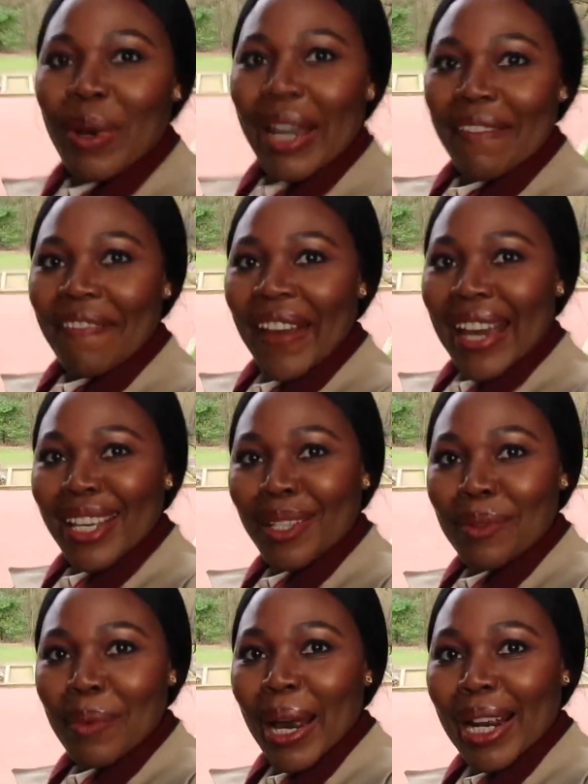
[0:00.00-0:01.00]
my
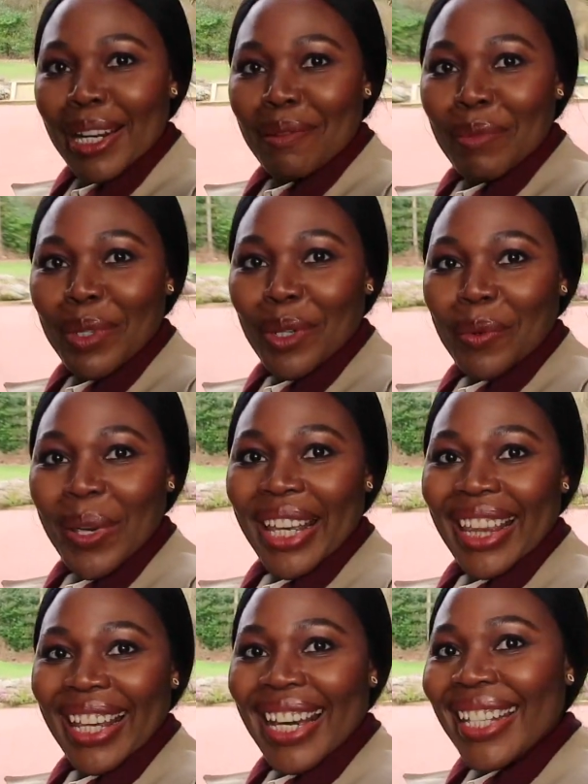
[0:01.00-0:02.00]
face while I'm doing
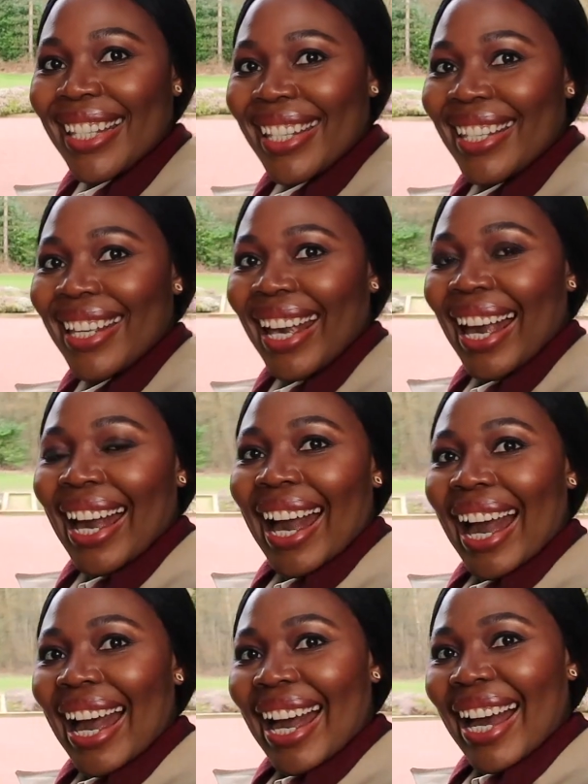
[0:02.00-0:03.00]
this.
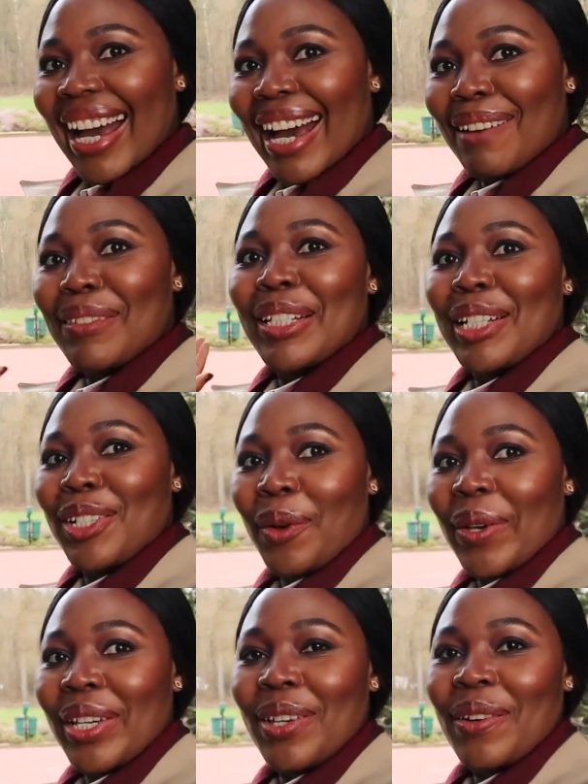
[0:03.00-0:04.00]
Hmm. Uh, just
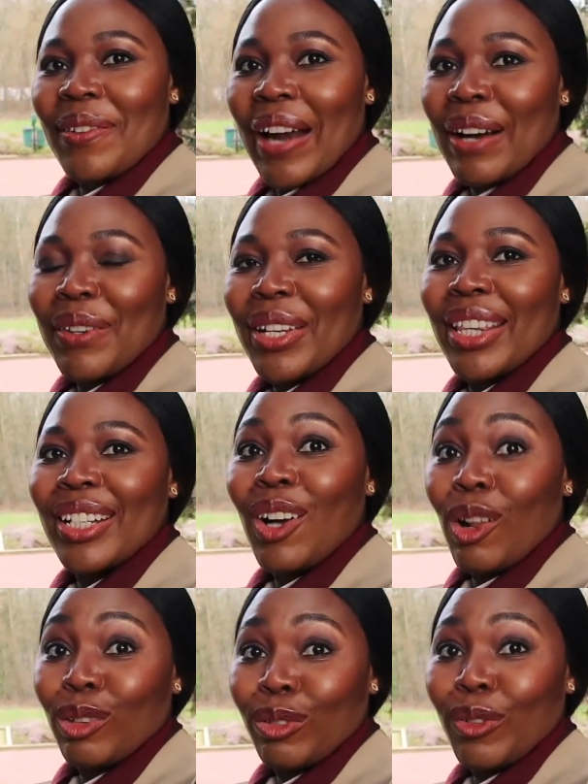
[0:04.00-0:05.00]
showing you around the
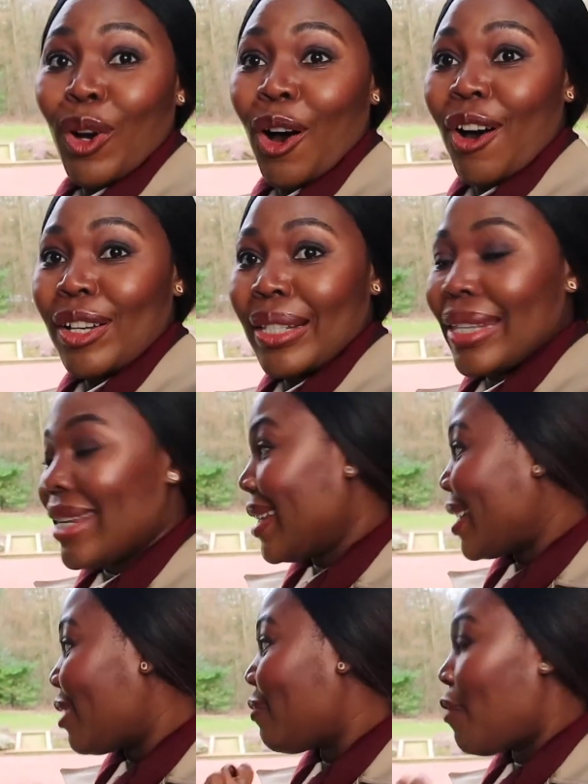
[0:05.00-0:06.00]
golf course. This
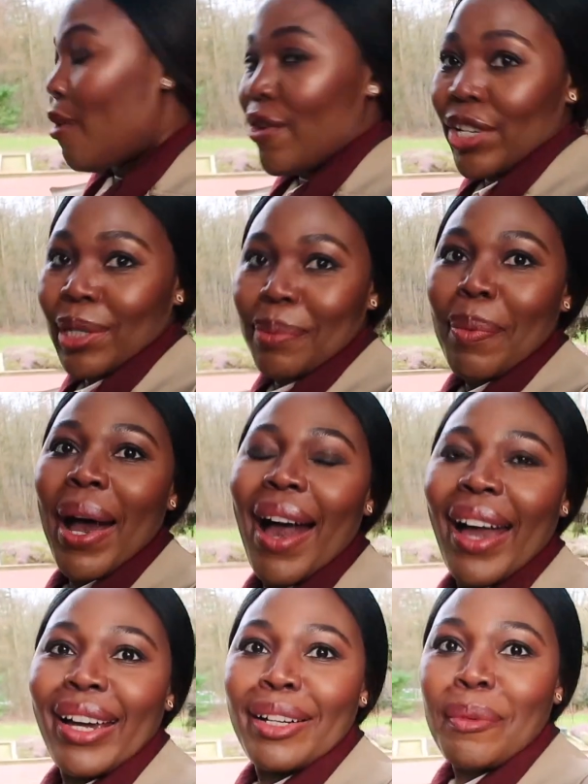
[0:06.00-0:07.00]
is Forest
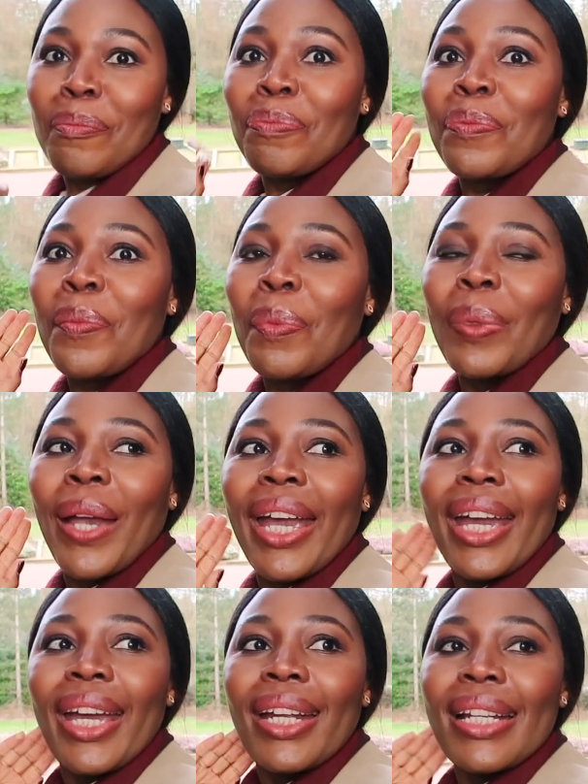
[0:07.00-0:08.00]
Pine
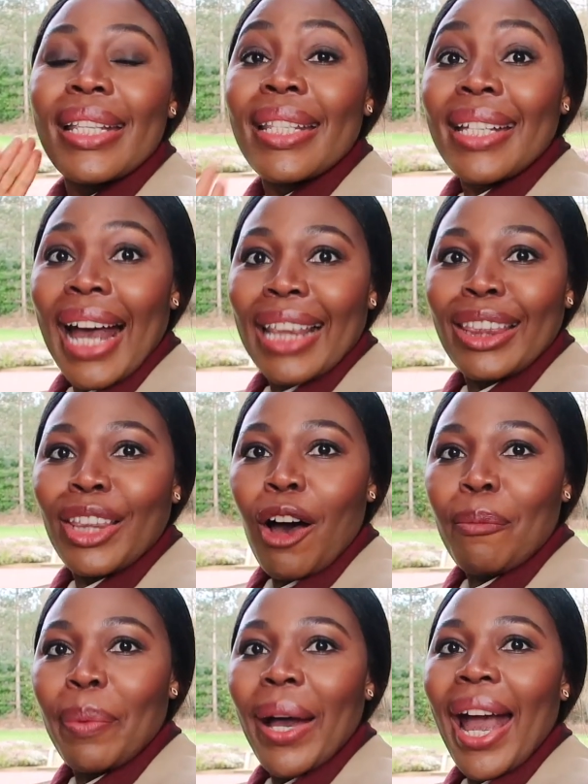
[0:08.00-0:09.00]
in
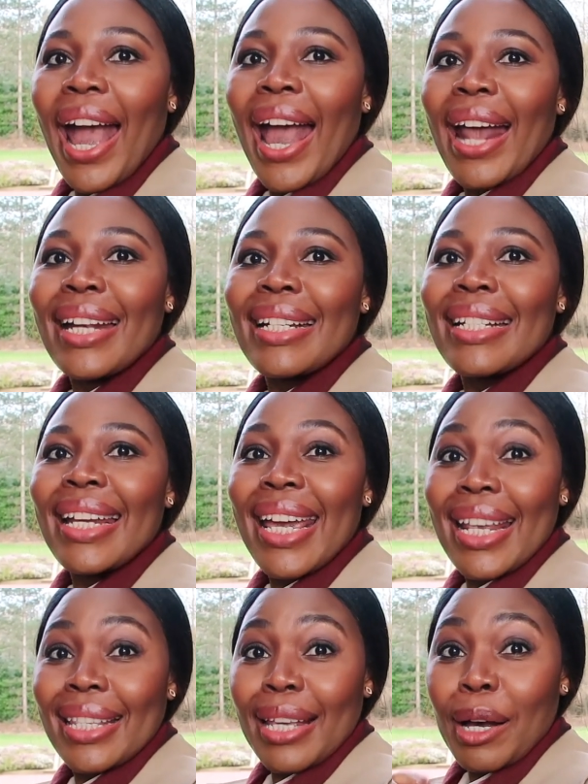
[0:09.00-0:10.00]
Scunthorpe and
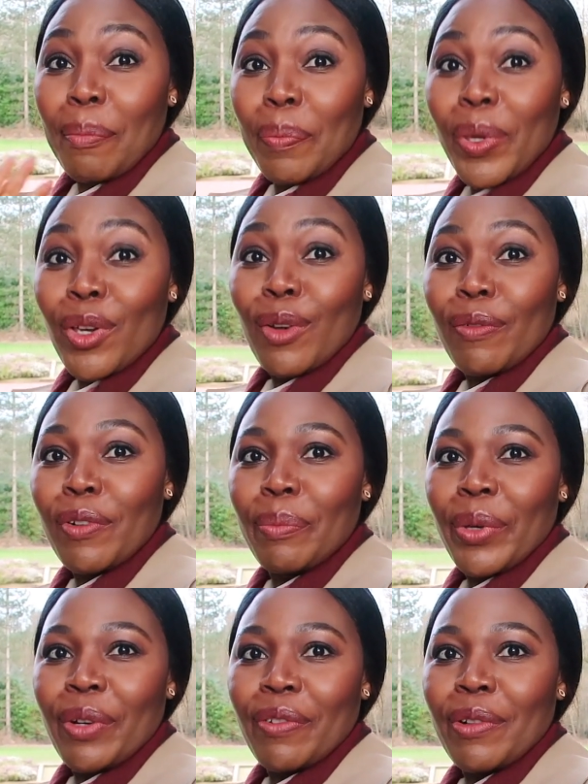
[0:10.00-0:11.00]
it's a beautiful
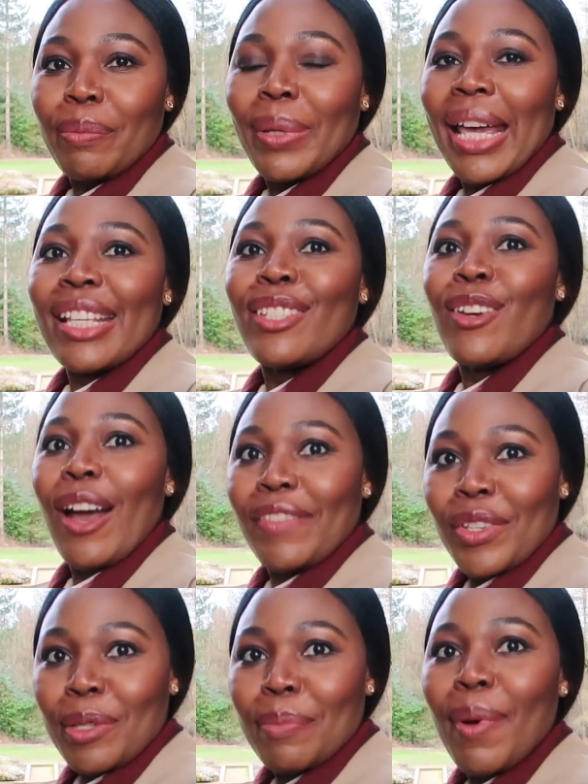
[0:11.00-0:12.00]
beautiful place you
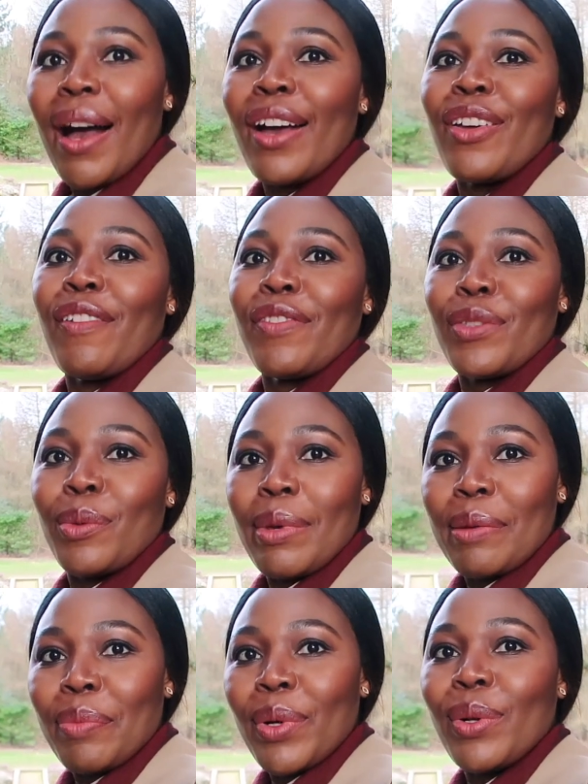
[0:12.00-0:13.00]
have your spa you have your
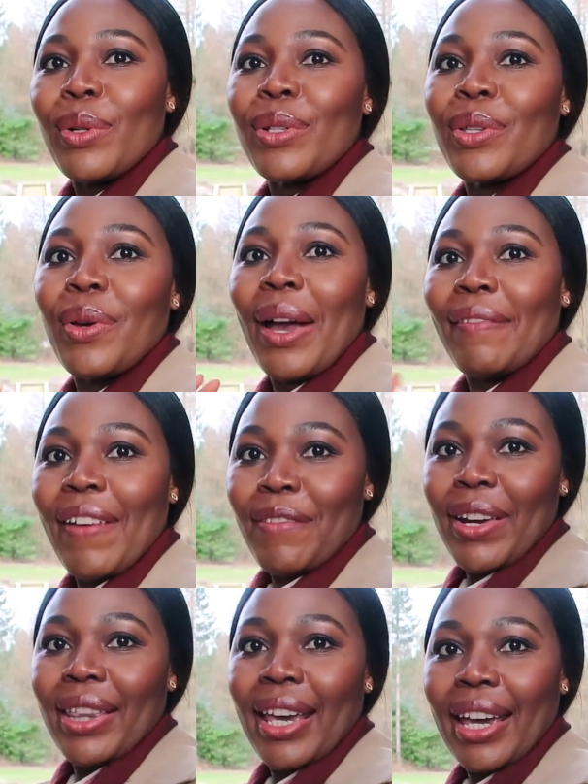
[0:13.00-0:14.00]
swimming pools you have
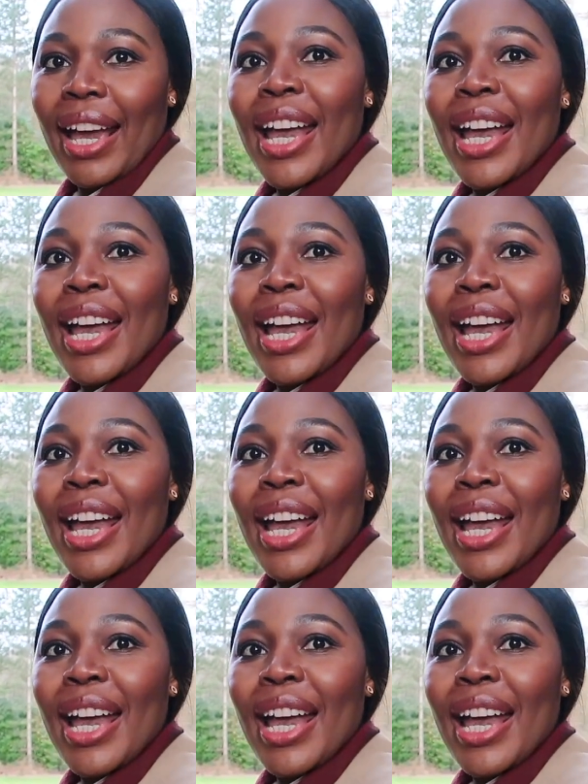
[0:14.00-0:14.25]
everything